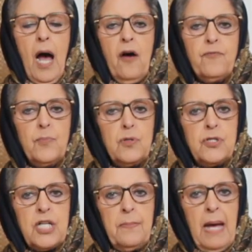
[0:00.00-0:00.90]
of
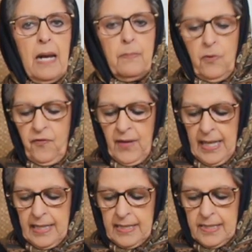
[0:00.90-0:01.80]
Mujam
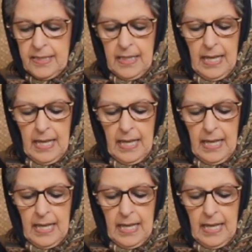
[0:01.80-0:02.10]
al-Mufaris.